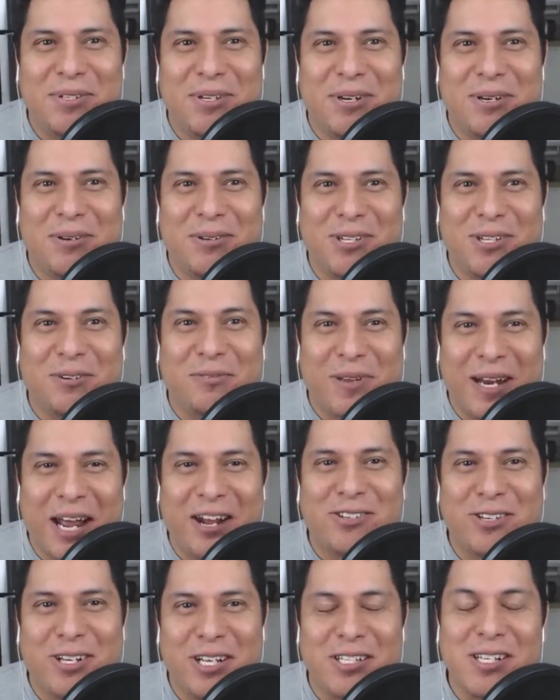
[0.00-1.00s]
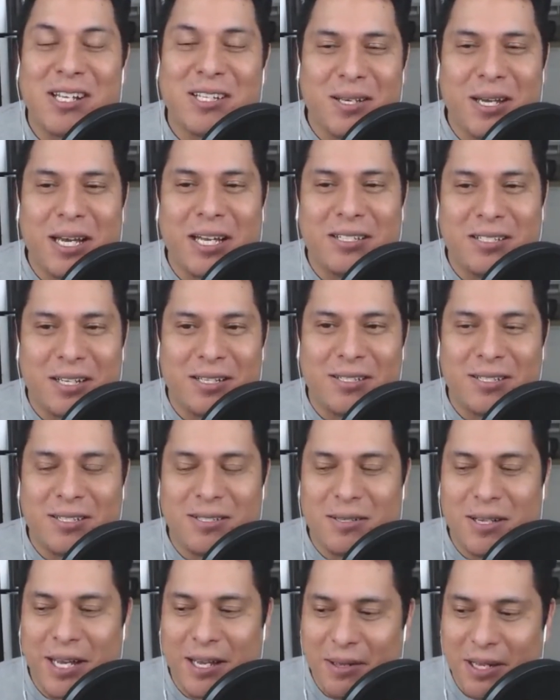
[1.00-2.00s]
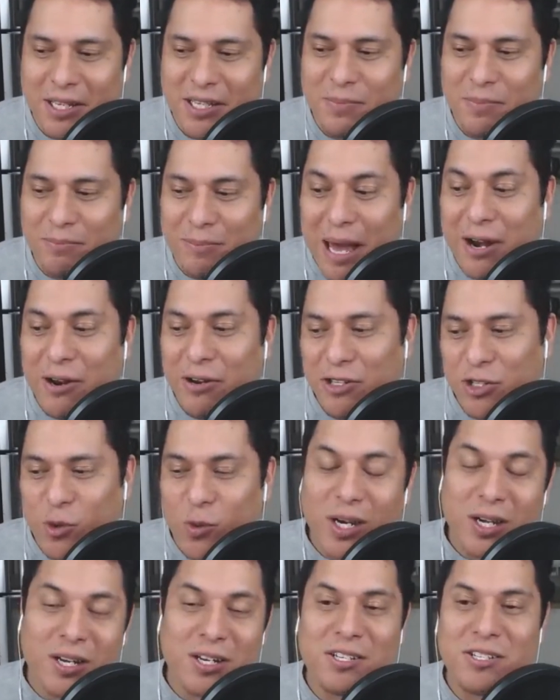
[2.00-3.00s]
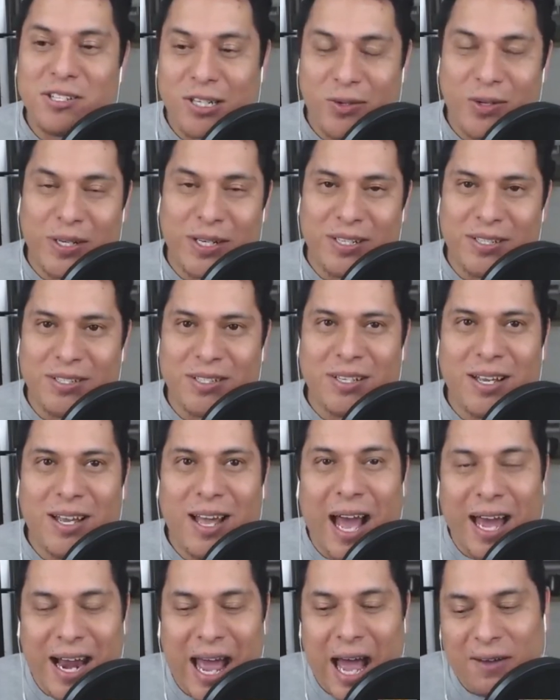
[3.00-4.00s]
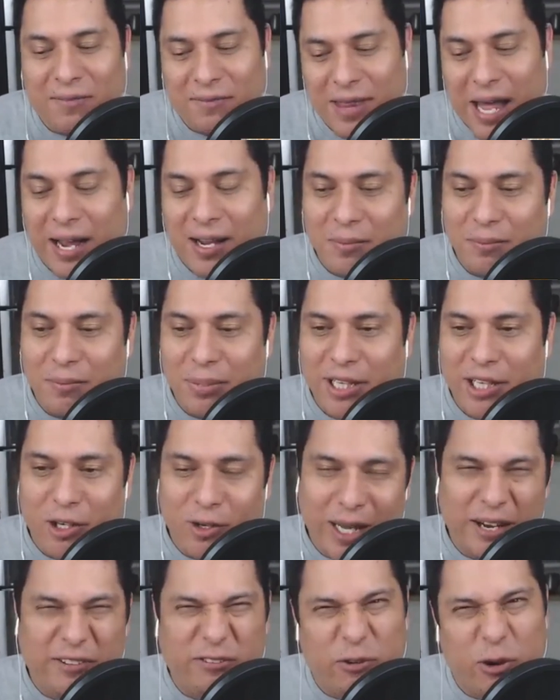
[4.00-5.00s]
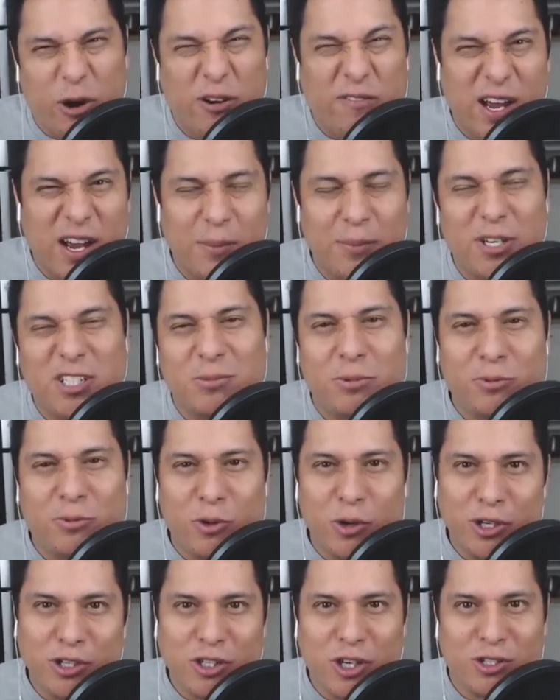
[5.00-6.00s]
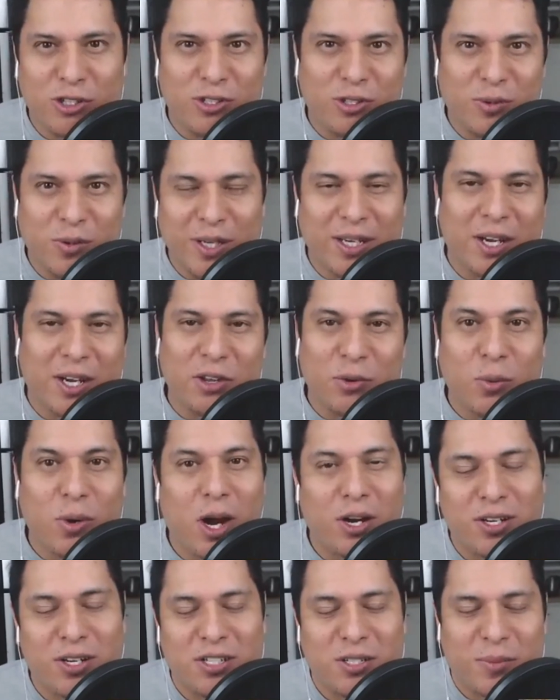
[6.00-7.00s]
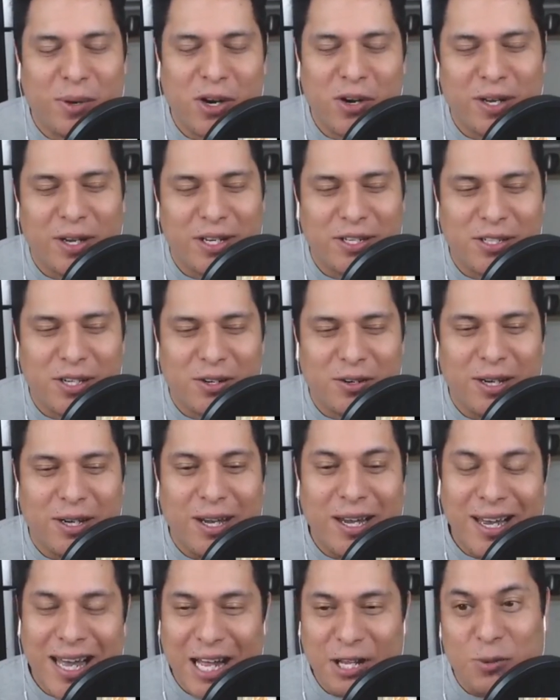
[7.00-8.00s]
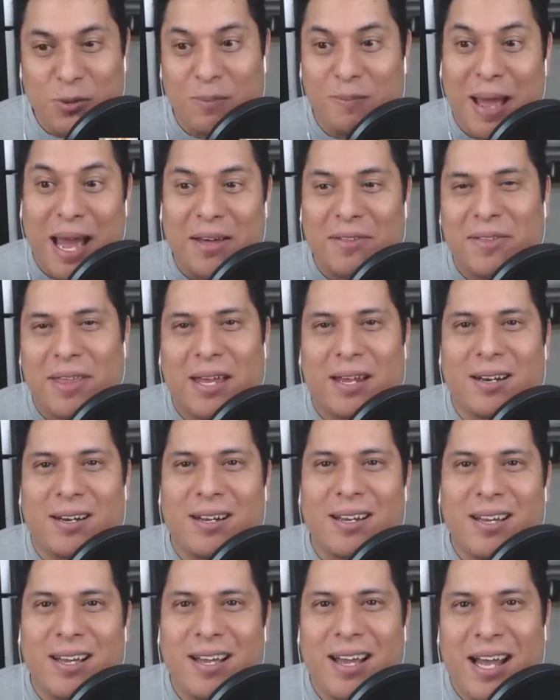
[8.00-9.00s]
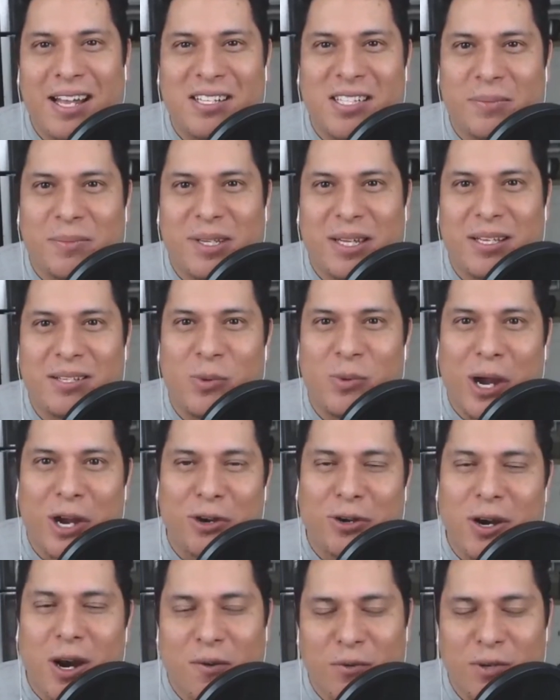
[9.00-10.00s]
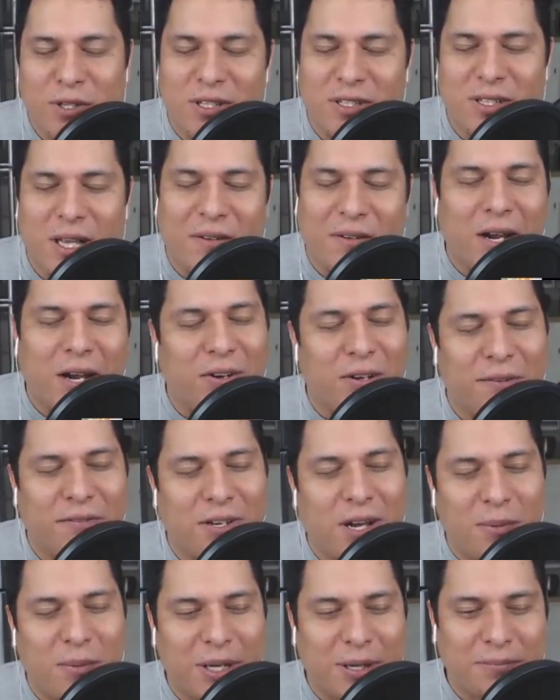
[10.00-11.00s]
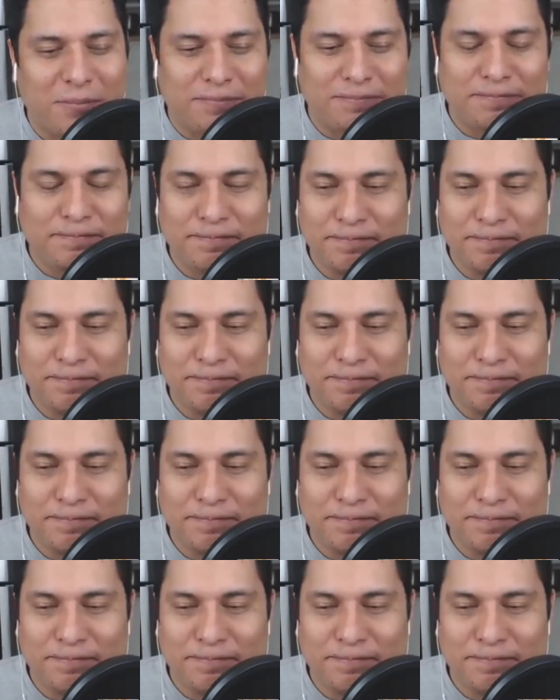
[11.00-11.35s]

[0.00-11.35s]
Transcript: So financially it's better to work on a series and have that completed like 4 or 5 books before you start doing other projects apparently. So that's what math and some of these writer conferences I've gone to have taught me.